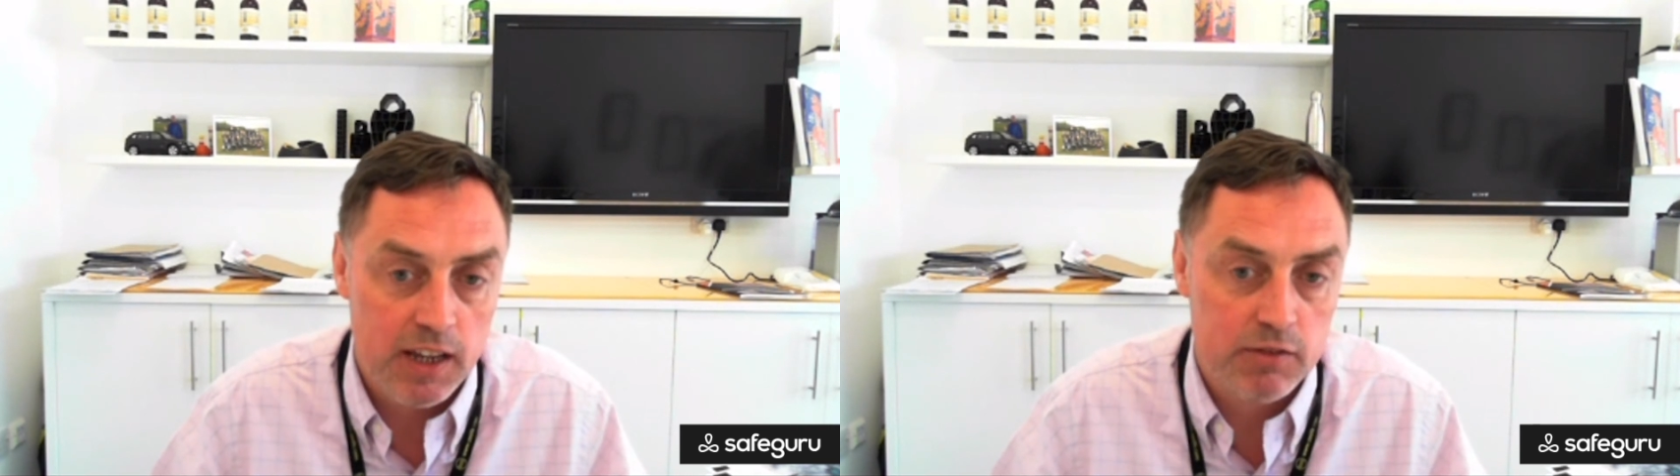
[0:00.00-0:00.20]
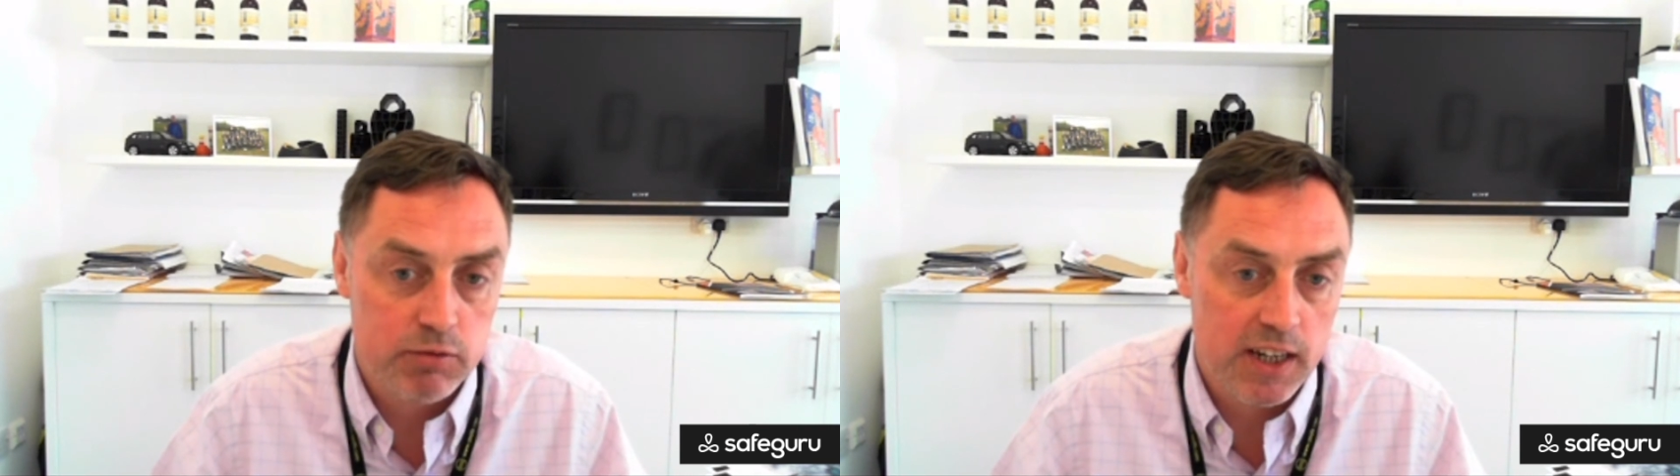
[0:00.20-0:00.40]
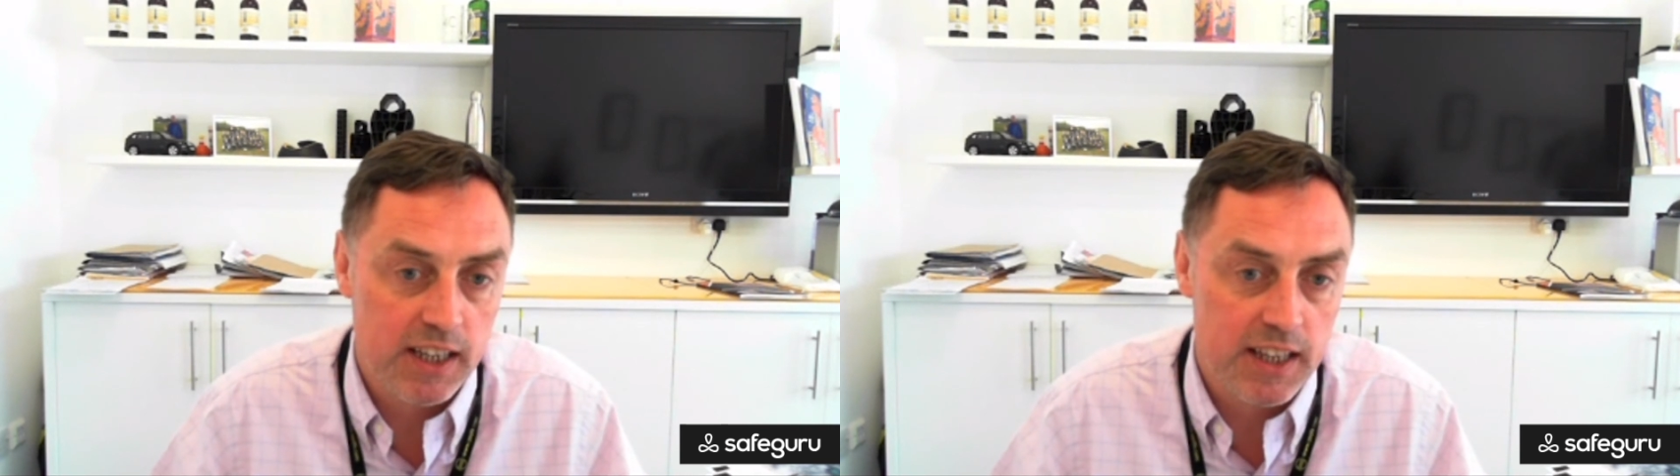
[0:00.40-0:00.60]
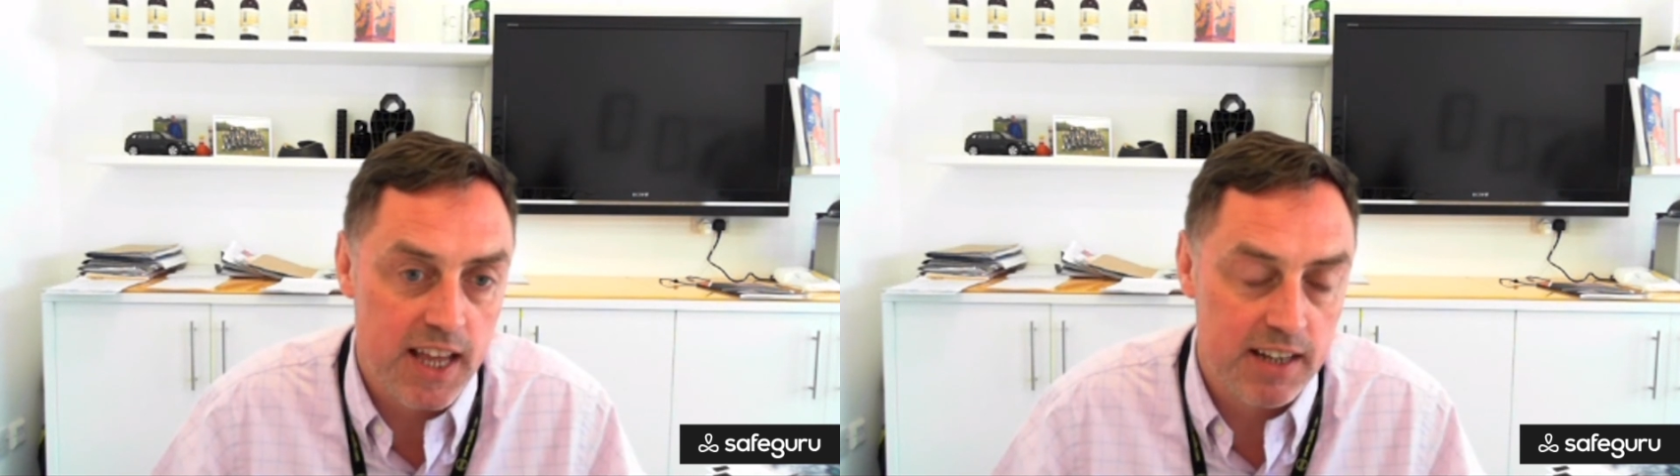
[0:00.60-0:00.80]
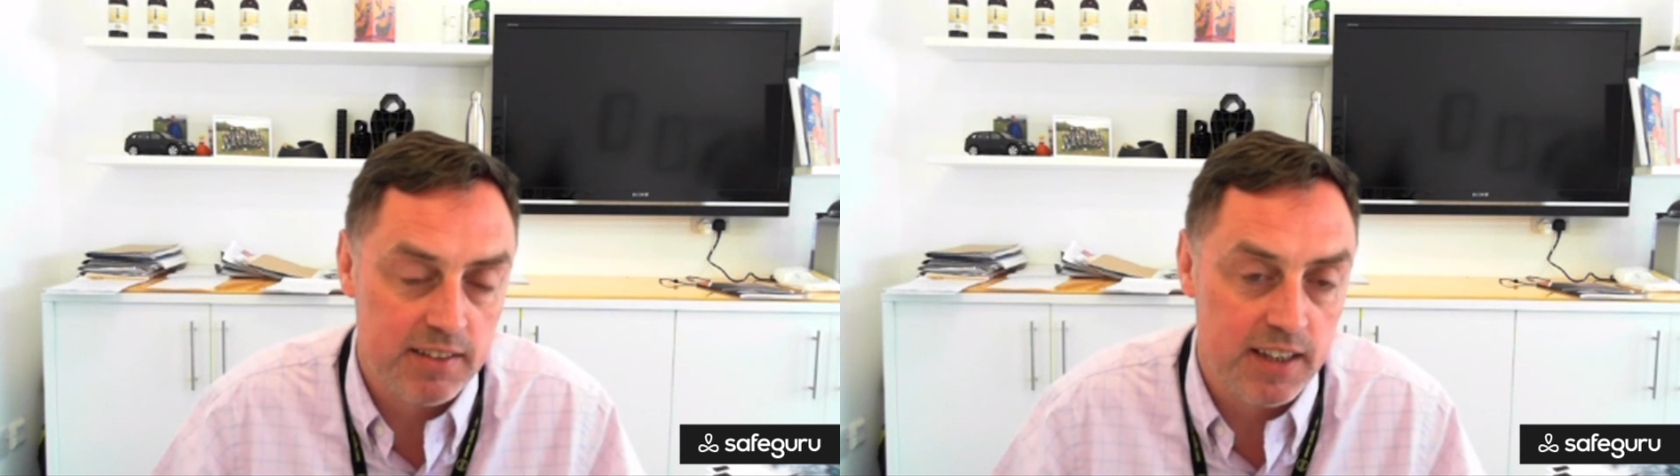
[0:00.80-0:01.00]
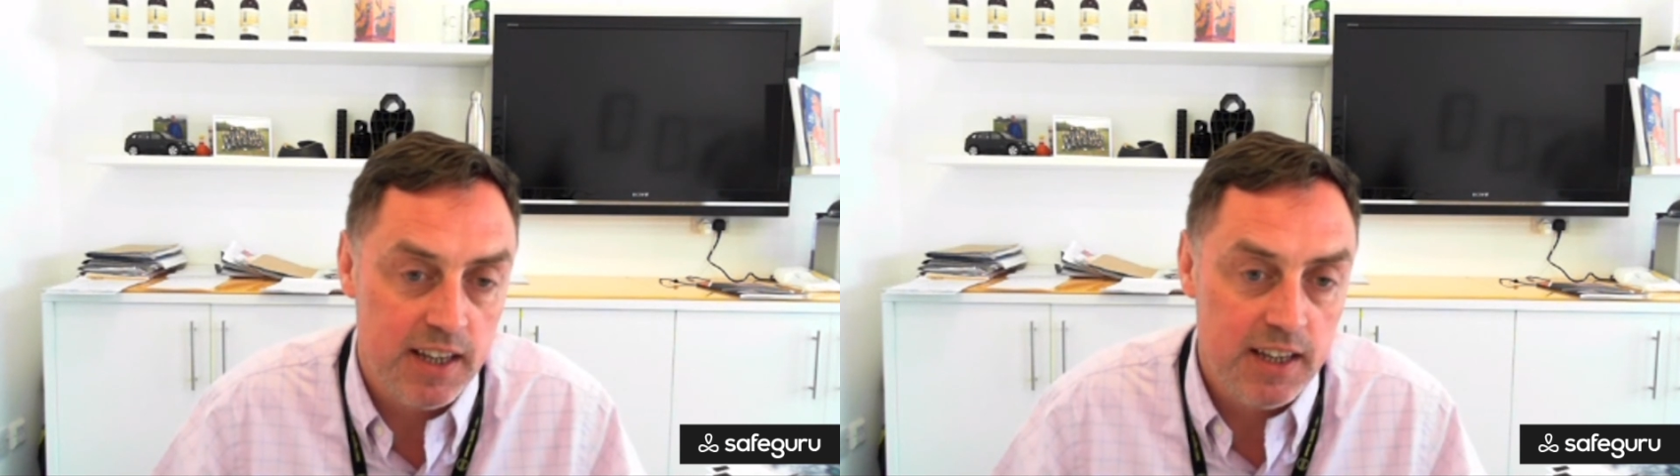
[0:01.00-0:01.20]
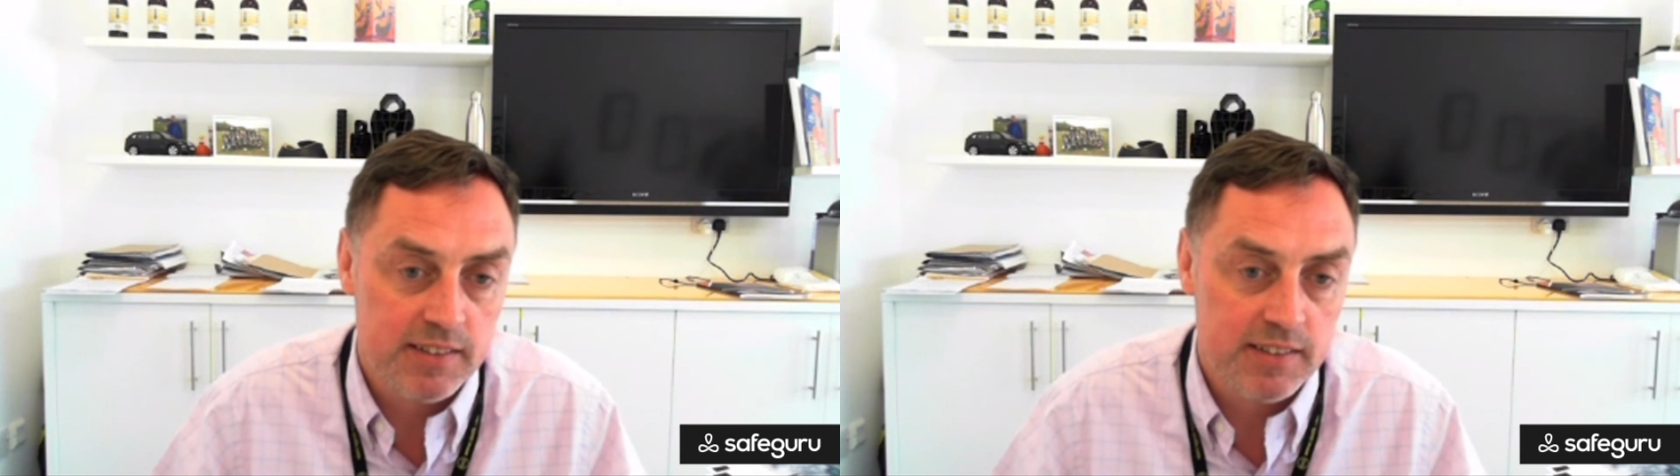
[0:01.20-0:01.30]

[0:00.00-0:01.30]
So it's really there